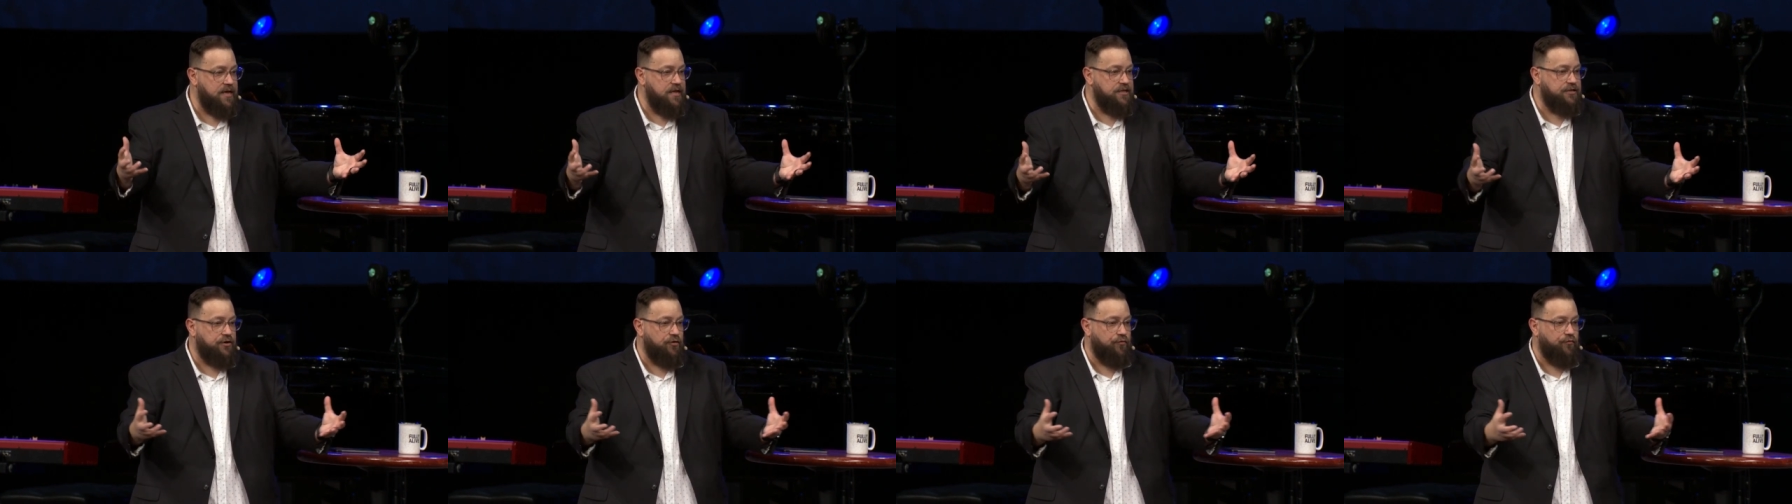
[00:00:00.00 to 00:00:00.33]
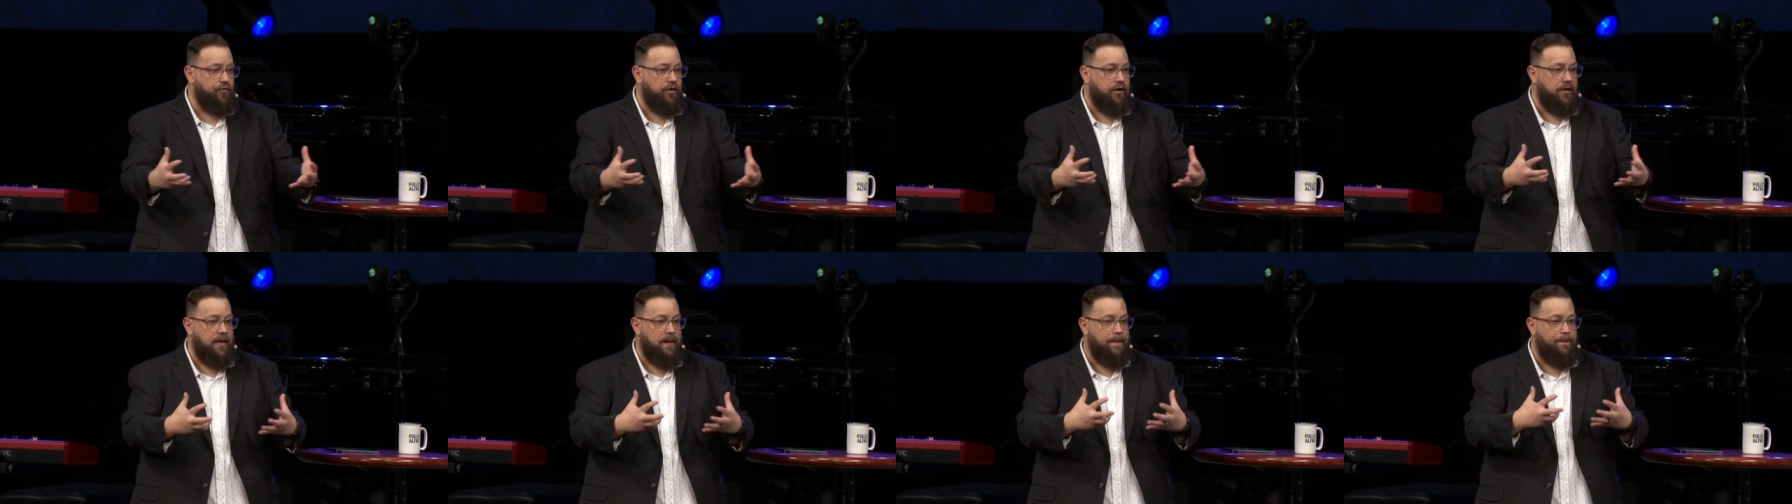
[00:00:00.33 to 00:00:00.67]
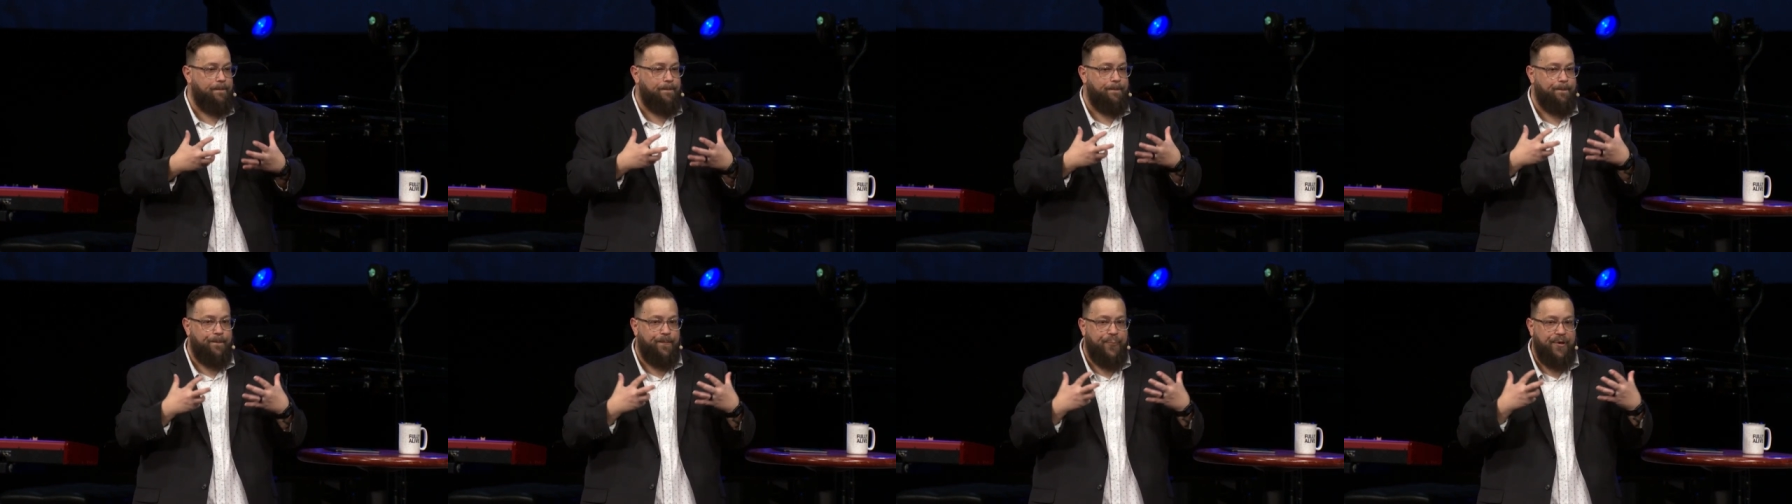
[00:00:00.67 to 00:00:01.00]
to really
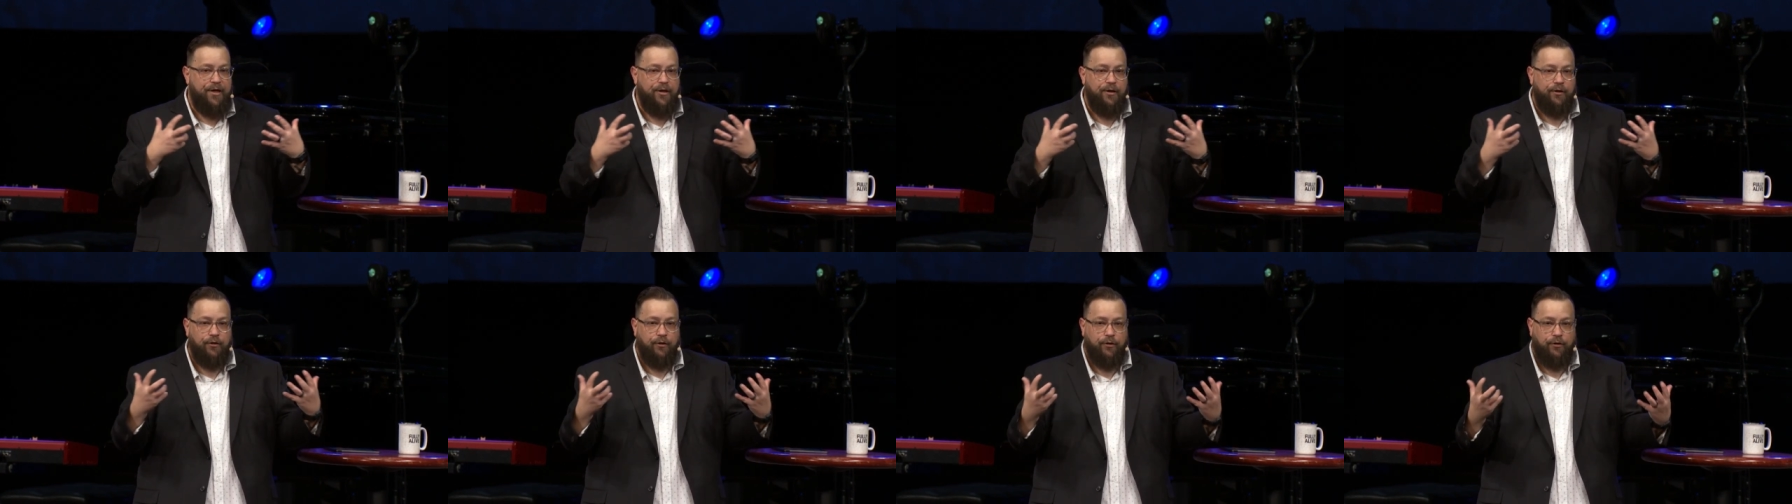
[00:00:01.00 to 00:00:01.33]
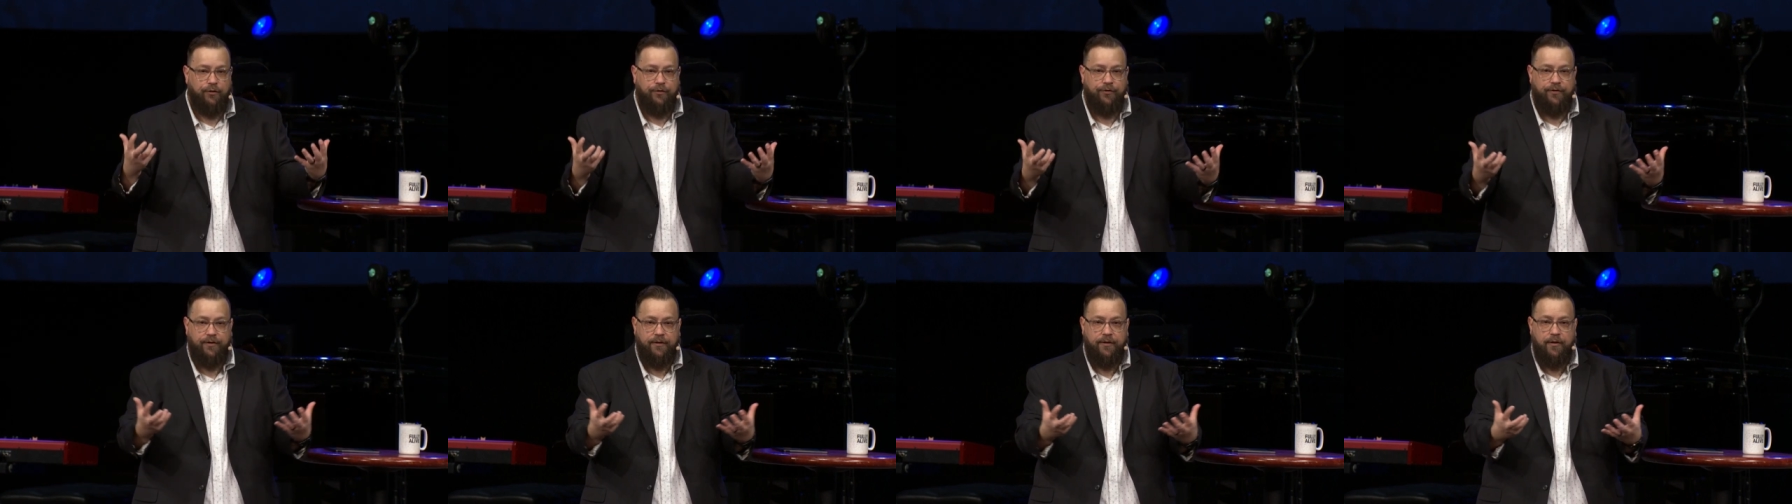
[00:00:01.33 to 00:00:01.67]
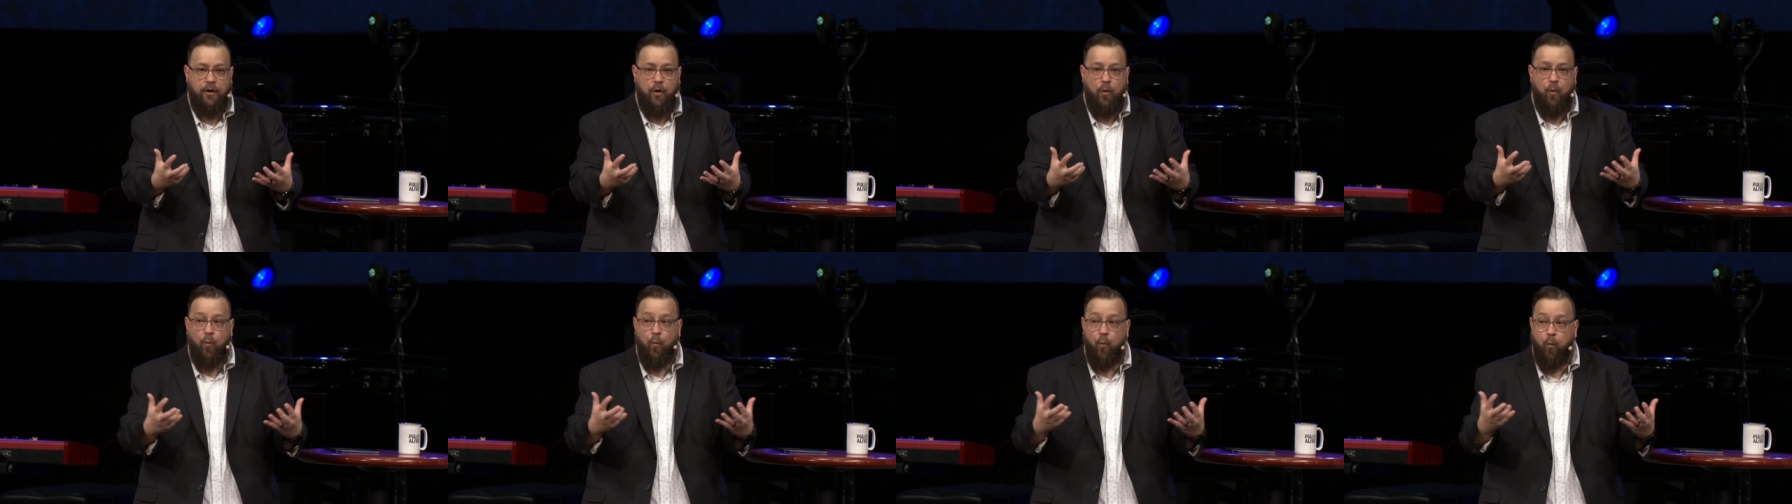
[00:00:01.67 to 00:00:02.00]
build
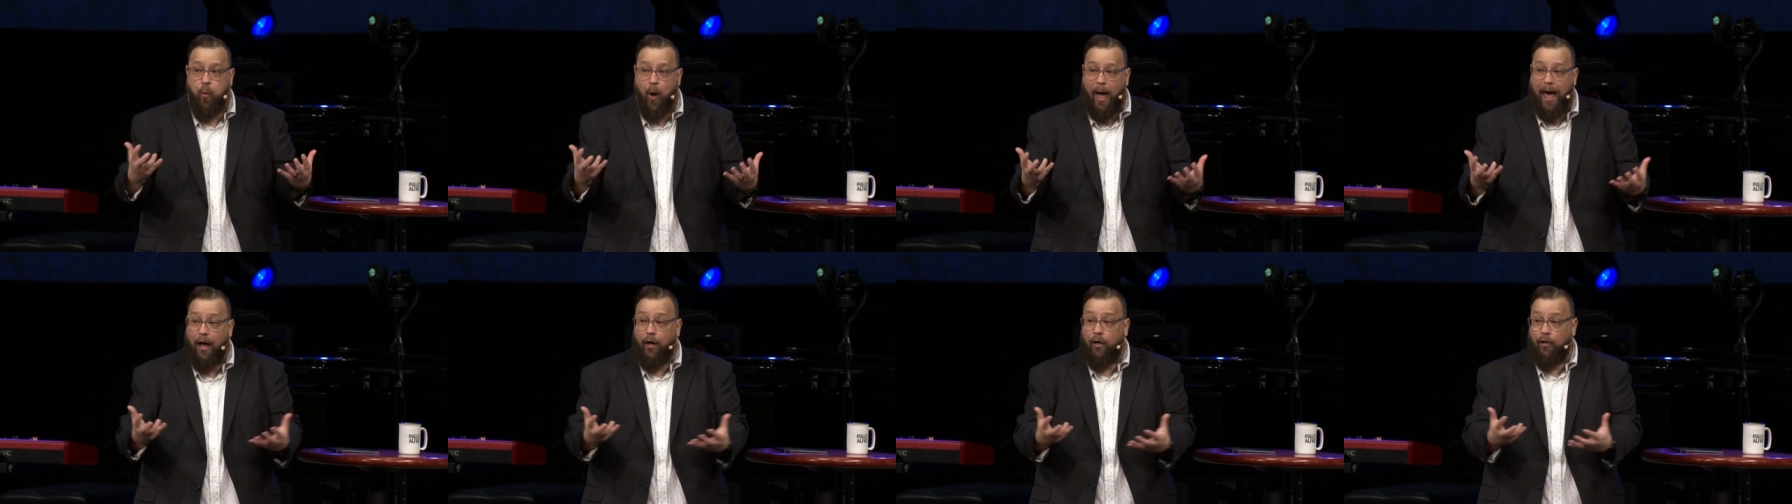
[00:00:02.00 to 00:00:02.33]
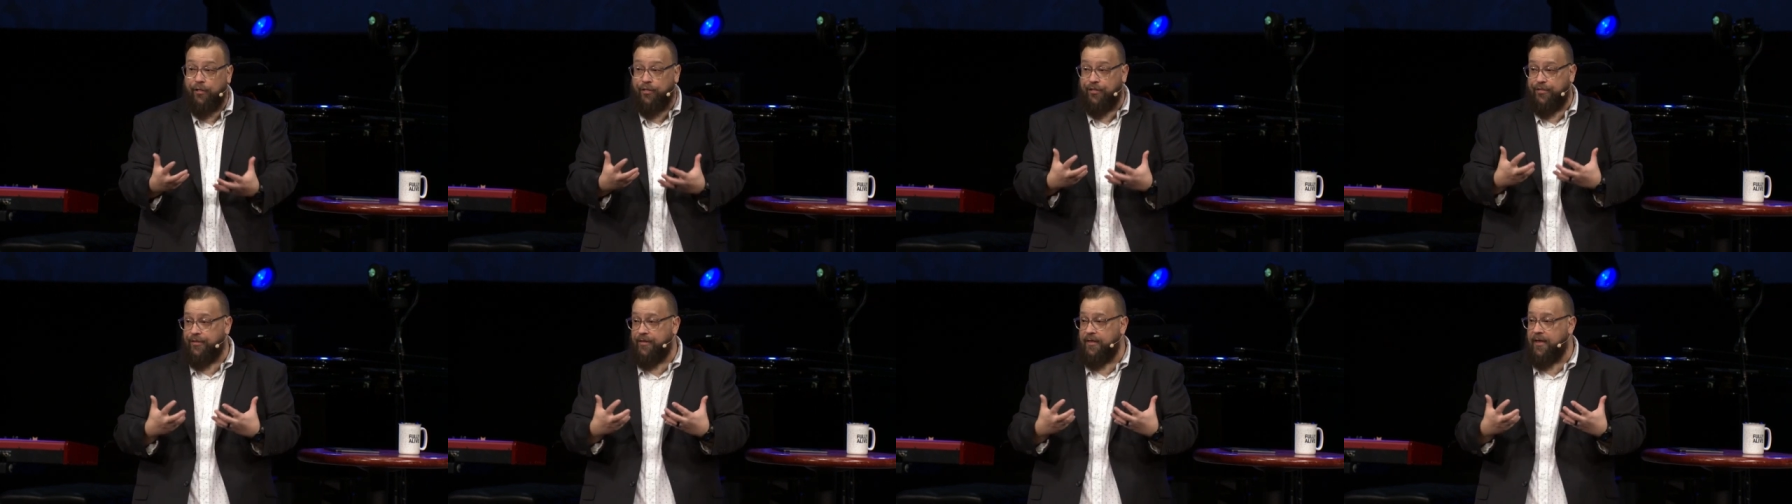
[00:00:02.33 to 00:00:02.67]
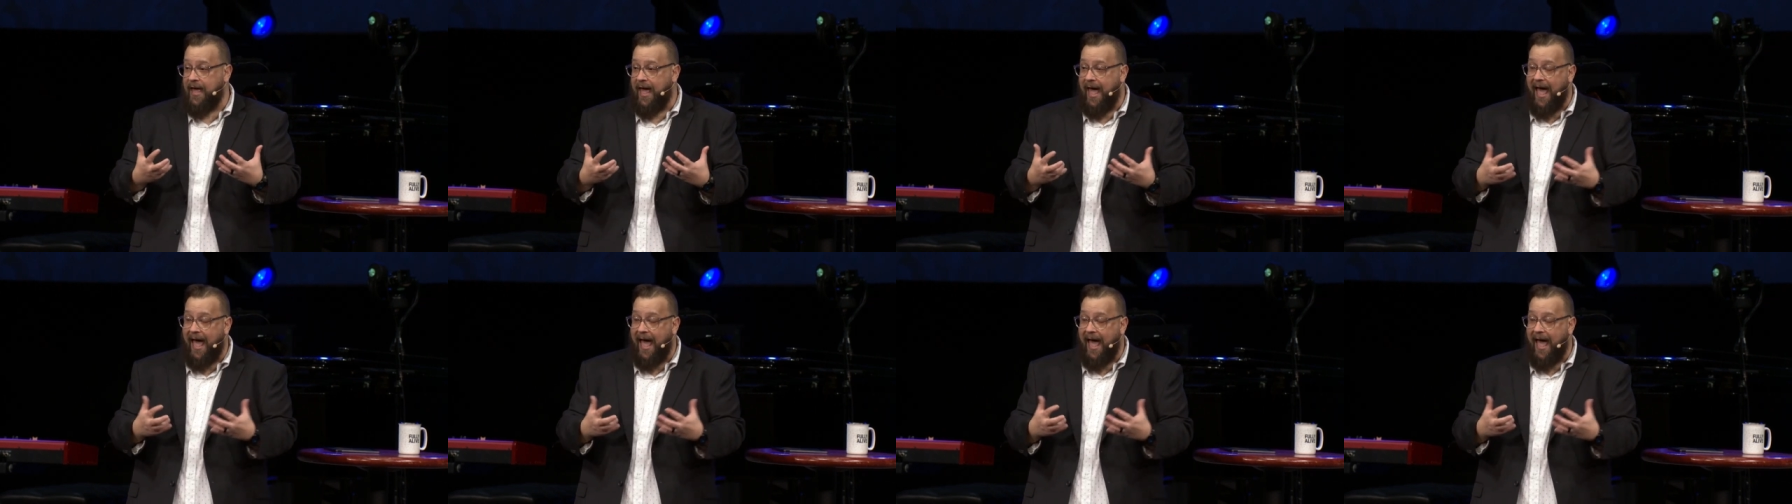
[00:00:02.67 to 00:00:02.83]
wealth